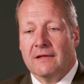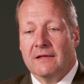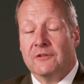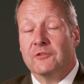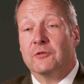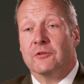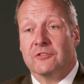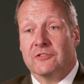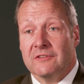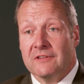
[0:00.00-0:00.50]

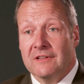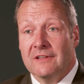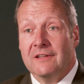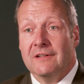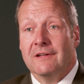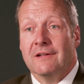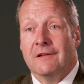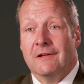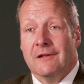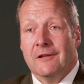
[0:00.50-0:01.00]
interest
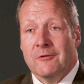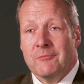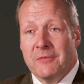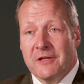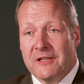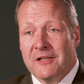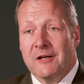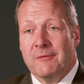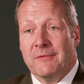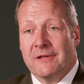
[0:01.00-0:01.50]
in
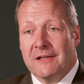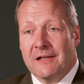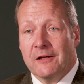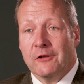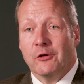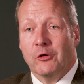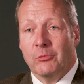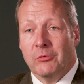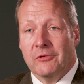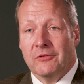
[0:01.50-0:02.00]
becoming a
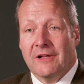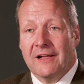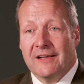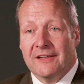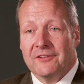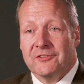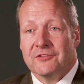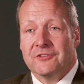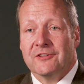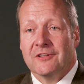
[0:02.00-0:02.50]

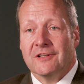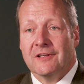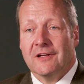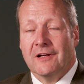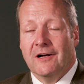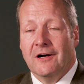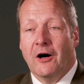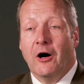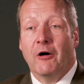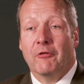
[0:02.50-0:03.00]
globalized
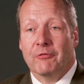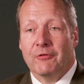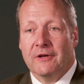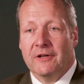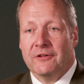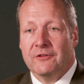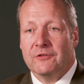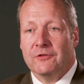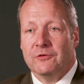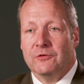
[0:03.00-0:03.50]
uh,
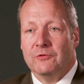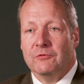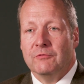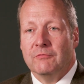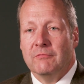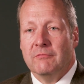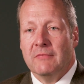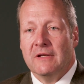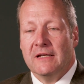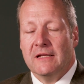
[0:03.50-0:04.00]
offering to
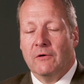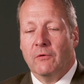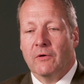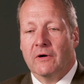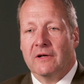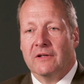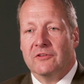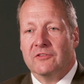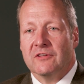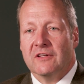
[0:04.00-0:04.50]
many
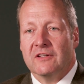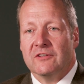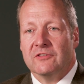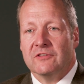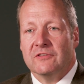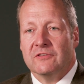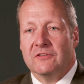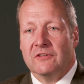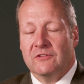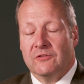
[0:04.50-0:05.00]

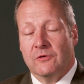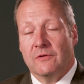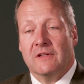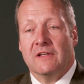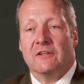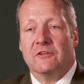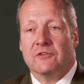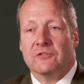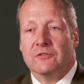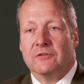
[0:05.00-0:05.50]
organizations and to
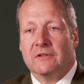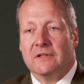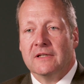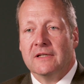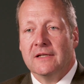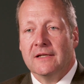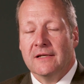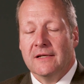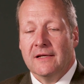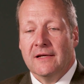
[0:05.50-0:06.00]
the industry
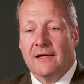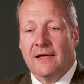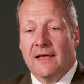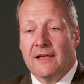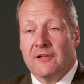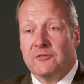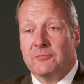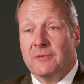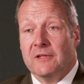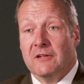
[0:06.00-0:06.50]

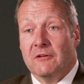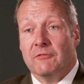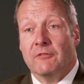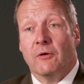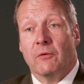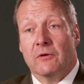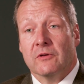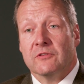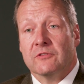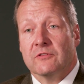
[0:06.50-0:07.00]
has been a
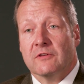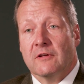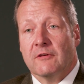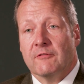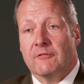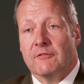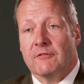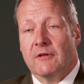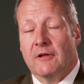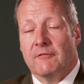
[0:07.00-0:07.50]
focus
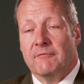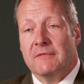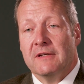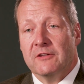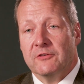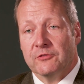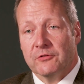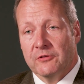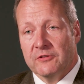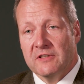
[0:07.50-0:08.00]
of, of
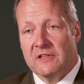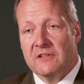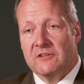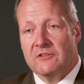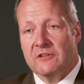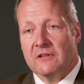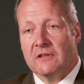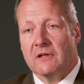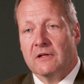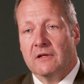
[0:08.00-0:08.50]
many
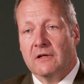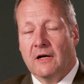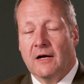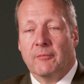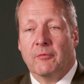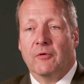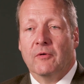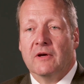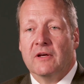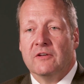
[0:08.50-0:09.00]
strategic
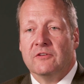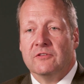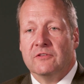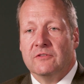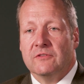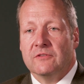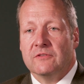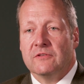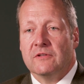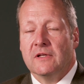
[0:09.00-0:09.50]

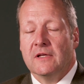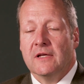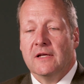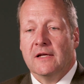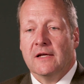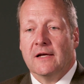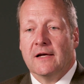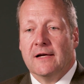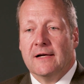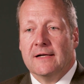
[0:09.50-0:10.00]
operations.
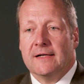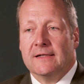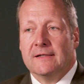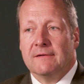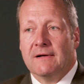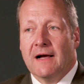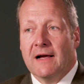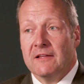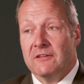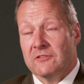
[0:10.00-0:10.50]

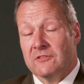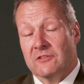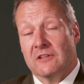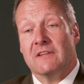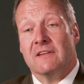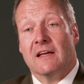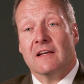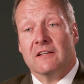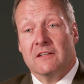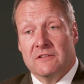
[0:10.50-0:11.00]
Uh, I see
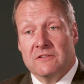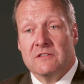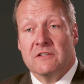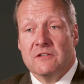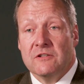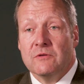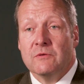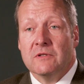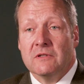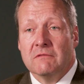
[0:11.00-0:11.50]
that
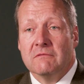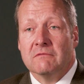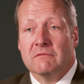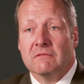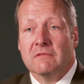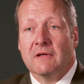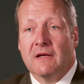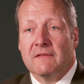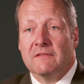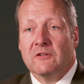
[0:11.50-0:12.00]
continuing
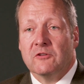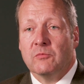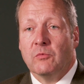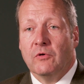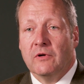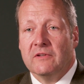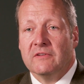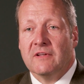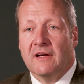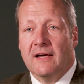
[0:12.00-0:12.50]
at this
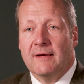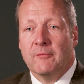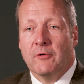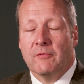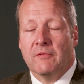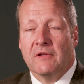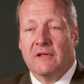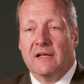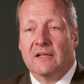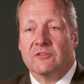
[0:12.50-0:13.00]
point in time
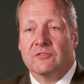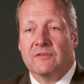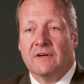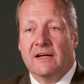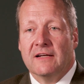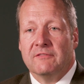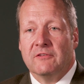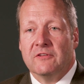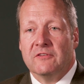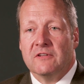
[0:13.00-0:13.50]
over the next
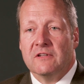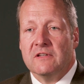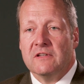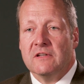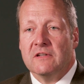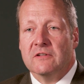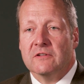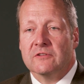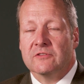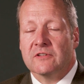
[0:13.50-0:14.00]
five to ten
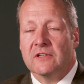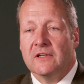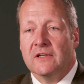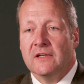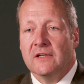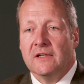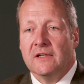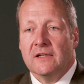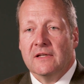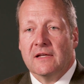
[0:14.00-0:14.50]
years,
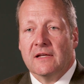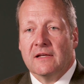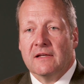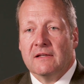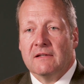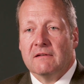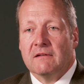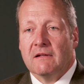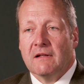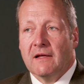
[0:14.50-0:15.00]

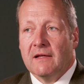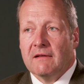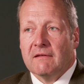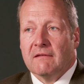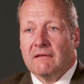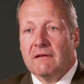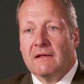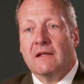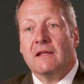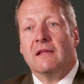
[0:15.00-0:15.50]
and like
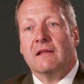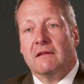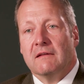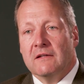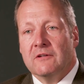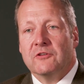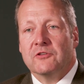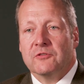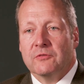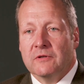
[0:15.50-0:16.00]
any
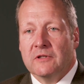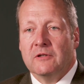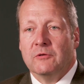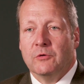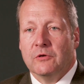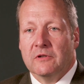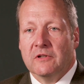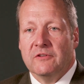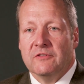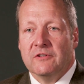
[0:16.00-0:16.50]
industry, it
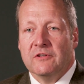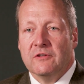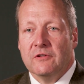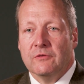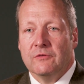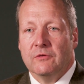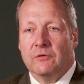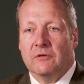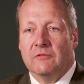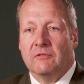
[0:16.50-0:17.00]
will
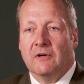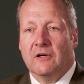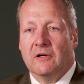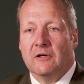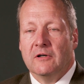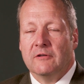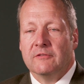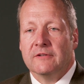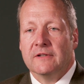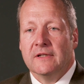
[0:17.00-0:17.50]
continue to
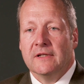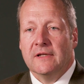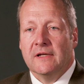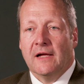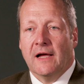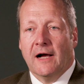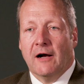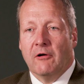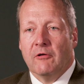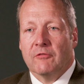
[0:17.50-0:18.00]
evolve.
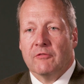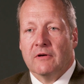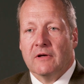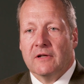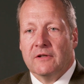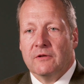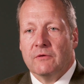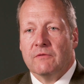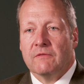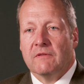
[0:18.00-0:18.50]
However,
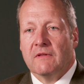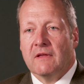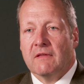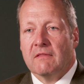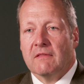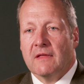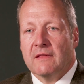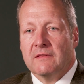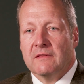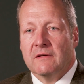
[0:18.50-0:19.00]
I do
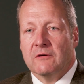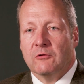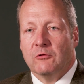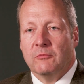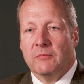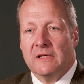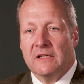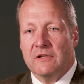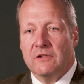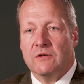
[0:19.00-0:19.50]
think that there
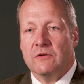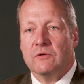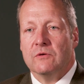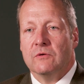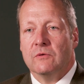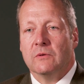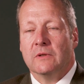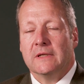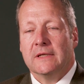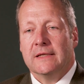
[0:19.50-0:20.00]
will be
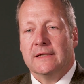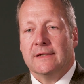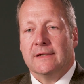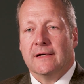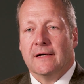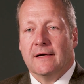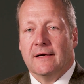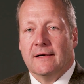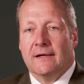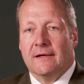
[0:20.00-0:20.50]
new
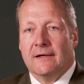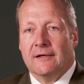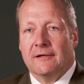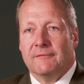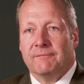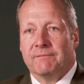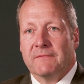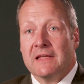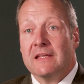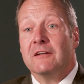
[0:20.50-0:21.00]

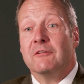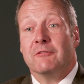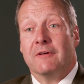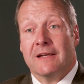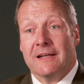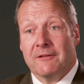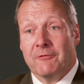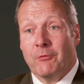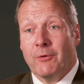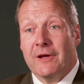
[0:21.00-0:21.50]
um,
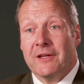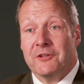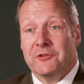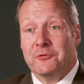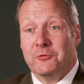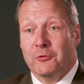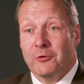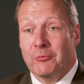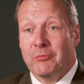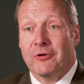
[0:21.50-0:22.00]
innovative ways
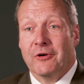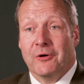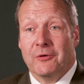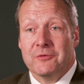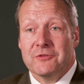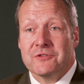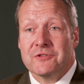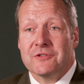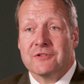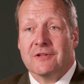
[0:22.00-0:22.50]
to
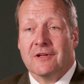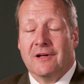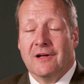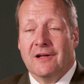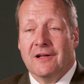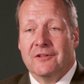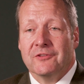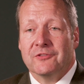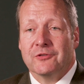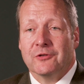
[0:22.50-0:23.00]
approach
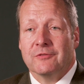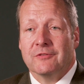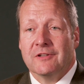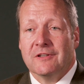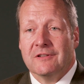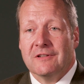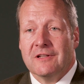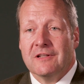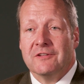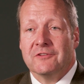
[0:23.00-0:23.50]
uh,
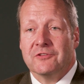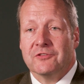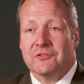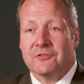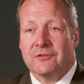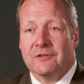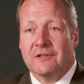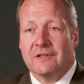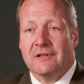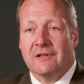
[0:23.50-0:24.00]
serving the
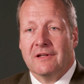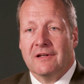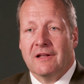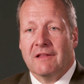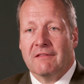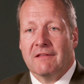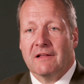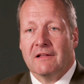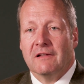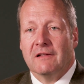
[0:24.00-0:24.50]
industry, and
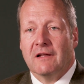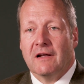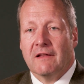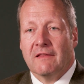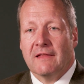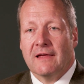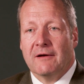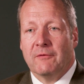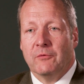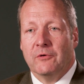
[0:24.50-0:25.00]
I think a lot
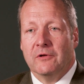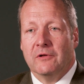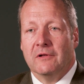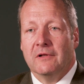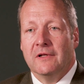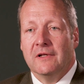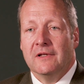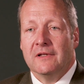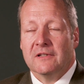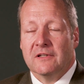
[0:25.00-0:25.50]
of that will
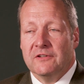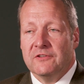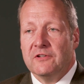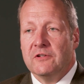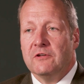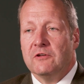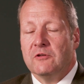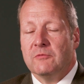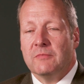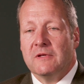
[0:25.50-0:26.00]

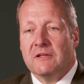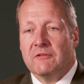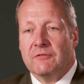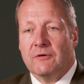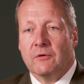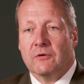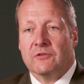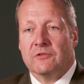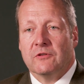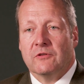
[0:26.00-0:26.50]
continue to be
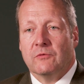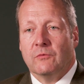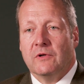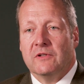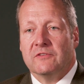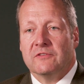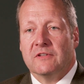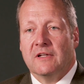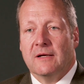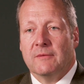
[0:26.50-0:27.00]
focused on
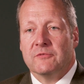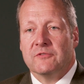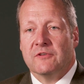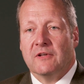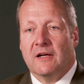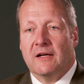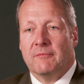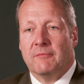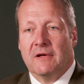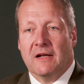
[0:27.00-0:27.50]
one stop
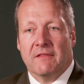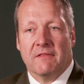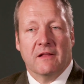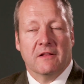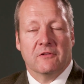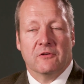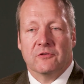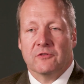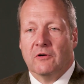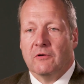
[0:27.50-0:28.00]
shop, but I
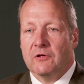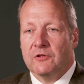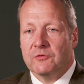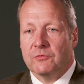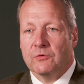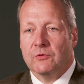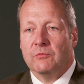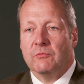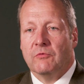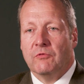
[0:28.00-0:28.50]
think there's always
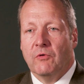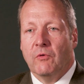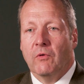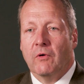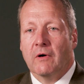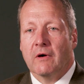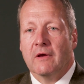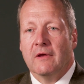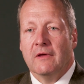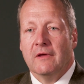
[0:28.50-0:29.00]
room
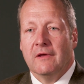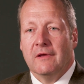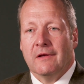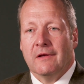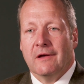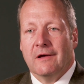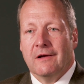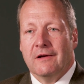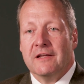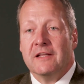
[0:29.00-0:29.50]
for
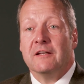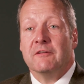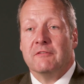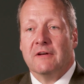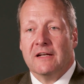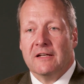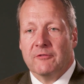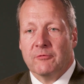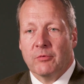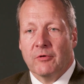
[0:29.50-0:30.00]
uh,
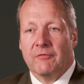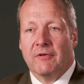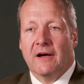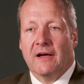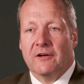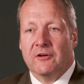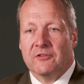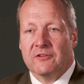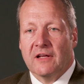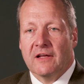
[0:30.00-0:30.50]
innovative
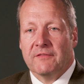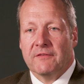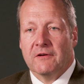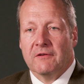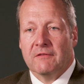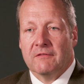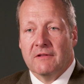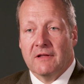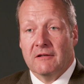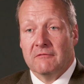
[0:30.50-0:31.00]
providers out
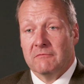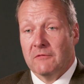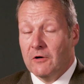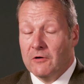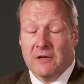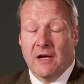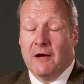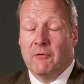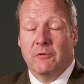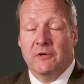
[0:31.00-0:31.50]
there that
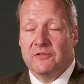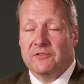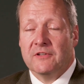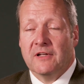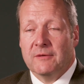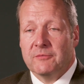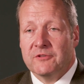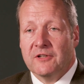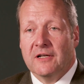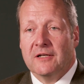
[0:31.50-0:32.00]
are not
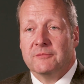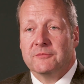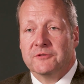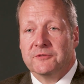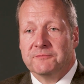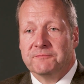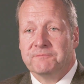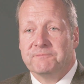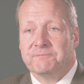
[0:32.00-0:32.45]
one-stop shops?